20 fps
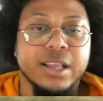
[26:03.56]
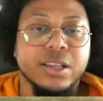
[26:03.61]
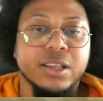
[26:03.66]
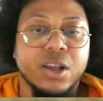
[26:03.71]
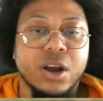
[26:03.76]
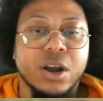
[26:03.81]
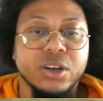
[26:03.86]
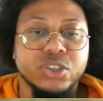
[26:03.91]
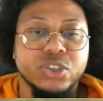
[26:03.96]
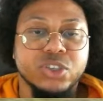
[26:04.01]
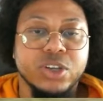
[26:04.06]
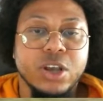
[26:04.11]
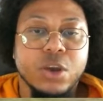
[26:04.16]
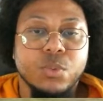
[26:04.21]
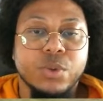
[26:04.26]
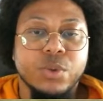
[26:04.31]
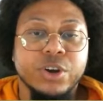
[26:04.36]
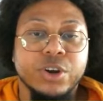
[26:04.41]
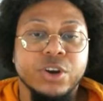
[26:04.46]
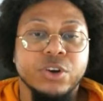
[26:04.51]
launched
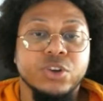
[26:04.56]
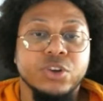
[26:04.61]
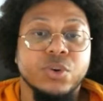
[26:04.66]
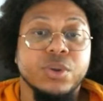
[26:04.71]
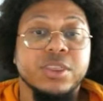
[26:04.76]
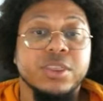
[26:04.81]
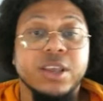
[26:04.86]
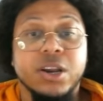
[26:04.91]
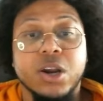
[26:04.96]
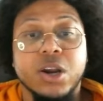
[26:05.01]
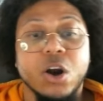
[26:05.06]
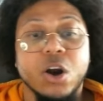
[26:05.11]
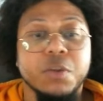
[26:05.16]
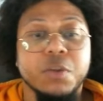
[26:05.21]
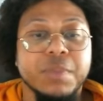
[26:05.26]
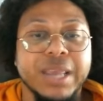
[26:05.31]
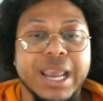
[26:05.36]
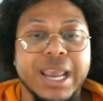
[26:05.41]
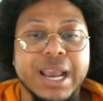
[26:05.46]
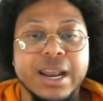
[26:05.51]
when you're doing the guard
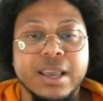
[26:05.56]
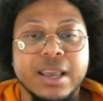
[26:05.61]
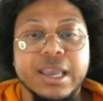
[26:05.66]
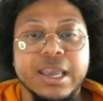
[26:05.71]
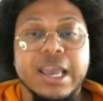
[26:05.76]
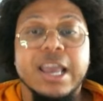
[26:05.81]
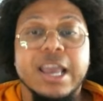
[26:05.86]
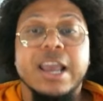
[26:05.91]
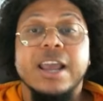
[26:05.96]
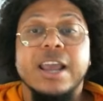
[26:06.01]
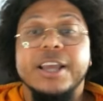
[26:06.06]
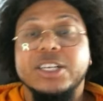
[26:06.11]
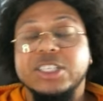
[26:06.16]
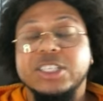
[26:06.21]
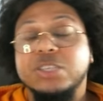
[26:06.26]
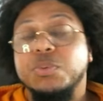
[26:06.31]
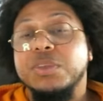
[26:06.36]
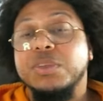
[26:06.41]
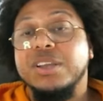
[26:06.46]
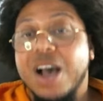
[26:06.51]
mechanic. It's
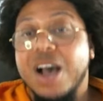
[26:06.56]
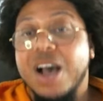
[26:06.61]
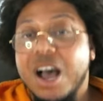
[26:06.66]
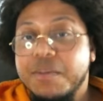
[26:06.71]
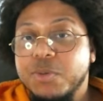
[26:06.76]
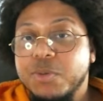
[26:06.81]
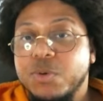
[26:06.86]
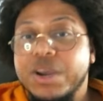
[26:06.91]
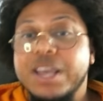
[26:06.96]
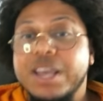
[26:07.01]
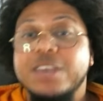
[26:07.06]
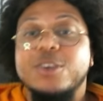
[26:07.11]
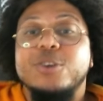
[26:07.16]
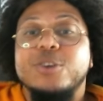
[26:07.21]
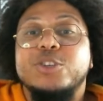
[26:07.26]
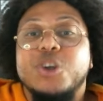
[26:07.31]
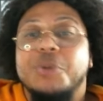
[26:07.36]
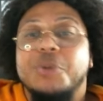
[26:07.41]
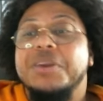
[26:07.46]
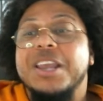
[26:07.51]
just with Kamui, you
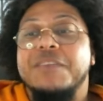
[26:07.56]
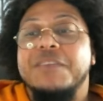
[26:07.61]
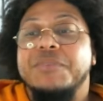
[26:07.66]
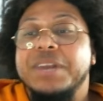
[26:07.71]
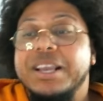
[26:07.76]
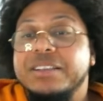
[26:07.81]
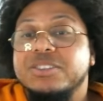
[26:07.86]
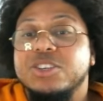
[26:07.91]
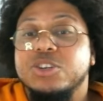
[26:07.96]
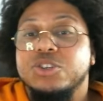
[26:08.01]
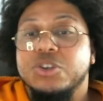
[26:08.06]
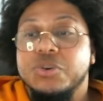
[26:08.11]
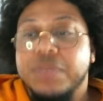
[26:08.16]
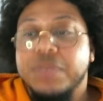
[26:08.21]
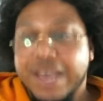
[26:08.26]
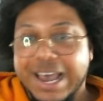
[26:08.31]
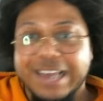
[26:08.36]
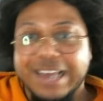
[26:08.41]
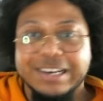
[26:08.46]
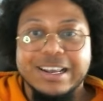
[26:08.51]
don't even need to
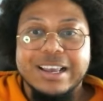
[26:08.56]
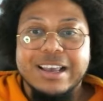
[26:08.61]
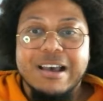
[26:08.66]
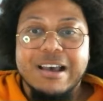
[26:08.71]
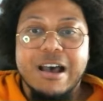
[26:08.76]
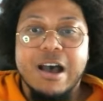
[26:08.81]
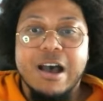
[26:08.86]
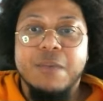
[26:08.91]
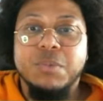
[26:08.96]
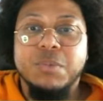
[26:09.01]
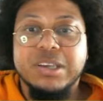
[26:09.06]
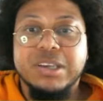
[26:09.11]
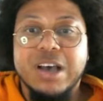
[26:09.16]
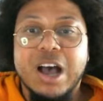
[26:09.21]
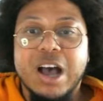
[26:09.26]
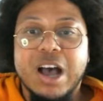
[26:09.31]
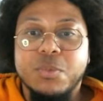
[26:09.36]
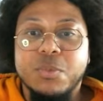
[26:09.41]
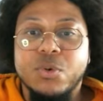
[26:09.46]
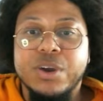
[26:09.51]
do that. With
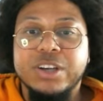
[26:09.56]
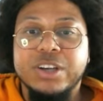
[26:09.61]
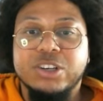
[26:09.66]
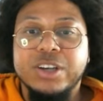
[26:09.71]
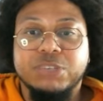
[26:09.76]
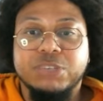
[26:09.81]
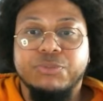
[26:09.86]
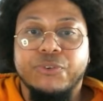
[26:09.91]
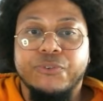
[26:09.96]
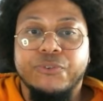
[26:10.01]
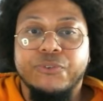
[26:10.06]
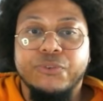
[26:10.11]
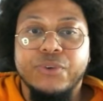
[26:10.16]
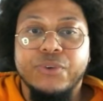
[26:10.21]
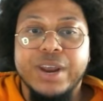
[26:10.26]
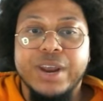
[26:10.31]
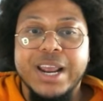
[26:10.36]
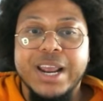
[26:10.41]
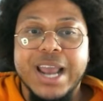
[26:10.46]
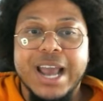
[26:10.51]
Kamui, just for
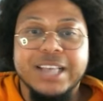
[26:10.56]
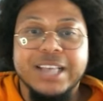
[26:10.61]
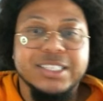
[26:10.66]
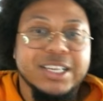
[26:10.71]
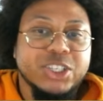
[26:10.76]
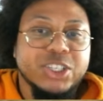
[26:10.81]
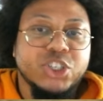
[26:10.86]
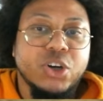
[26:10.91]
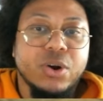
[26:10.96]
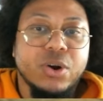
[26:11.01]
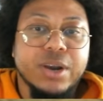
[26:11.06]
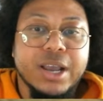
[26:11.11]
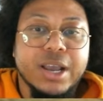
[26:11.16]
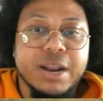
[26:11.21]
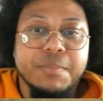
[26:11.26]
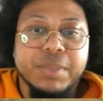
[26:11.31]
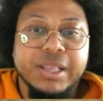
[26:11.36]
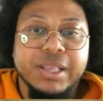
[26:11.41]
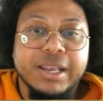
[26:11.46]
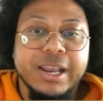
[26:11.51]
free as a Sharingan
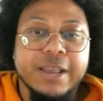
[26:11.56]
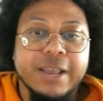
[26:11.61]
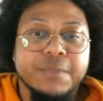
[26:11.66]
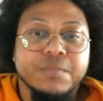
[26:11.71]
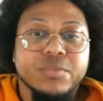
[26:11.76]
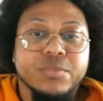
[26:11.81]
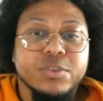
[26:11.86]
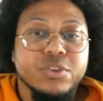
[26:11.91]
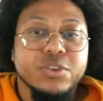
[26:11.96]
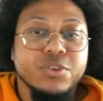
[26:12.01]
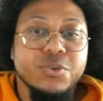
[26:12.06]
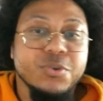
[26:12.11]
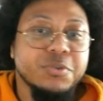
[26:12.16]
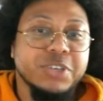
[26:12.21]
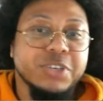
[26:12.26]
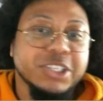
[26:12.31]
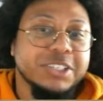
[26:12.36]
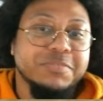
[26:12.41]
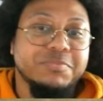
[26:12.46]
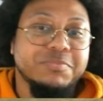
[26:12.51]
ability, you're
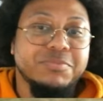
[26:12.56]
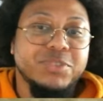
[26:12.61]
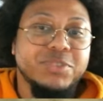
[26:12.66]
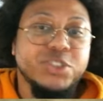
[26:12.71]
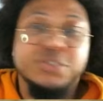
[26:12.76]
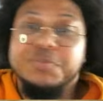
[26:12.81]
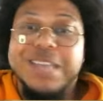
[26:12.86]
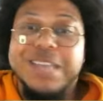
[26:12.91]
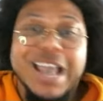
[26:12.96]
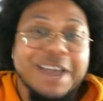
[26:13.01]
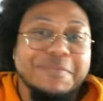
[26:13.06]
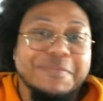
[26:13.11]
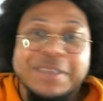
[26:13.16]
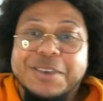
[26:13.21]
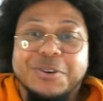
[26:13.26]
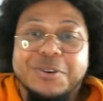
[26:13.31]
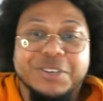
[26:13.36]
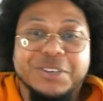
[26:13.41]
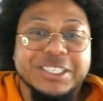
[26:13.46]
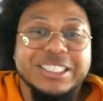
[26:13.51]
just
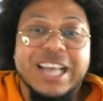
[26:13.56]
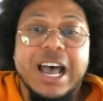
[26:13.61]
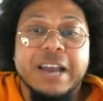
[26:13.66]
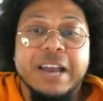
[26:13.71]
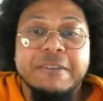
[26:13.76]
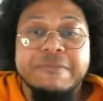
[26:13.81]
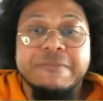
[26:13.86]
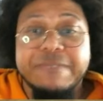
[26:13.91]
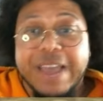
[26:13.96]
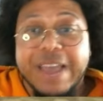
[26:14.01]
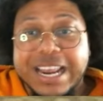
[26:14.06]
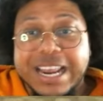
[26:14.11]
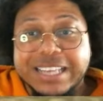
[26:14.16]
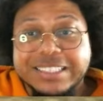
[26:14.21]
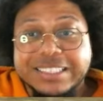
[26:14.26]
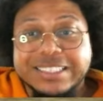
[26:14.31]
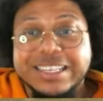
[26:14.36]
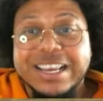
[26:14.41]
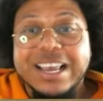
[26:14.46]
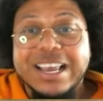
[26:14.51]

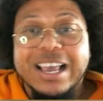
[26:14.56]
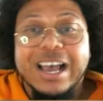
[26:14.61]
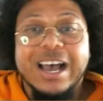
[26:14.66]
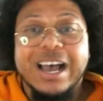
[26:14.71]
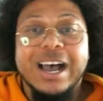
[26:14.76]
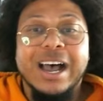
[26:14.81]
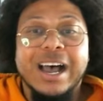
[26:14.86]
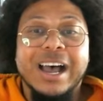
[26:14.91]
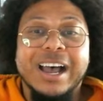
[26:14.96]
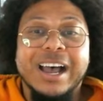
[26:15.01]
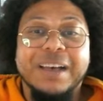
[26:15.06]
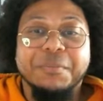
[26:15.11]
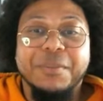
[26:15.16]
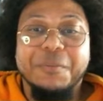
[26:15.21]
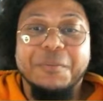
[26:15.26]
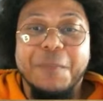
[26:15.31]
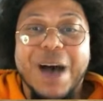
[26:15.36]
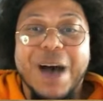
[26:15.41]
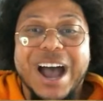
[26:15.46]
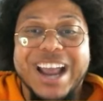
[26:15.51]
unfazed
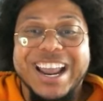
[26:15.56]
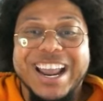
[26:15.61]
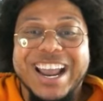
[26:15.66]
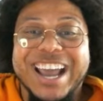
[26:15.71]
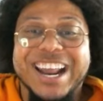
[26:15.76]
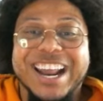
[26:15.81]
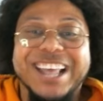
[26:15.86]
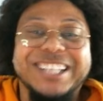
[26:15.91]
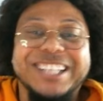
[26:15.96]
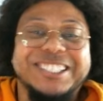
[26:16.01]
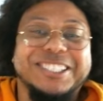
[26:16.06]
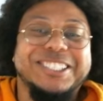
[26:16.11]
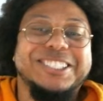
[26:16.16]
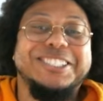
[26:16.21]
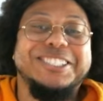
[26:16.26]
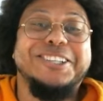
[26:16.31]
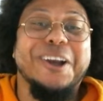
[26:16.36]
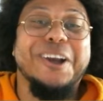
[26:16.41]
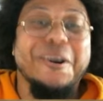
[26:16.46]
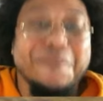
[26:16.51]
by it, and it's
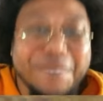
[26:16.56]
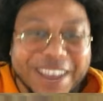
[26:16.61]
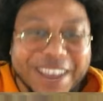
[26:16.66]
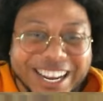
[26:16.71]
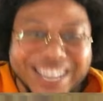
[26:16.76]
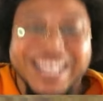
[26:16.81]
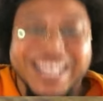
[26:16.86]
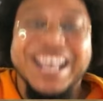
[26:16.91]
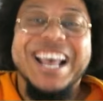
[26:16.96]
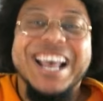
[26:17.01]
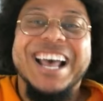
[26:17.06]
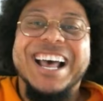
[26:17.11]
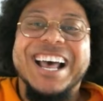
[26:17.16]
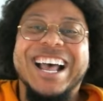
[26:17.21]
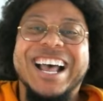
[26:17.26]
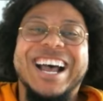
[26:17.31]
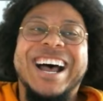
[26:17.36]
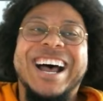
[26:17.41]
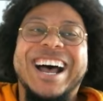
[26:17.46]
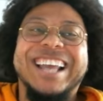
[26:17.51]
stupid.
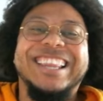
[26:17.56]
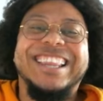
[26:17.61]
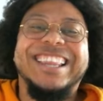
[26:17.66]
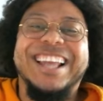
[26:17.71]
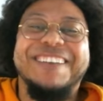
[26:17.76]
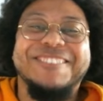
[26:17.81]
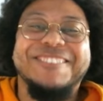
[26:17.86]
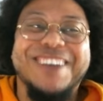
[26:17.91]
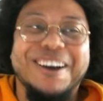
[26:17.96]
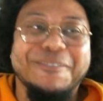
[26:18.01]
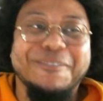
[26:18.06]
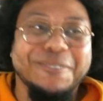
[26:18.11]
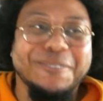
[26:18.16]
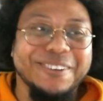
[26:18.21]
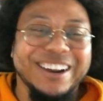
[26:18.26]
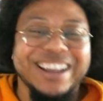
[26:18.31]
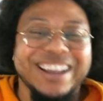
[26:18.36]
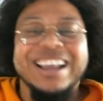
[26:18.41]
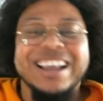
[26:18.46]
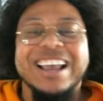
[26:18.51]
I love Kamui.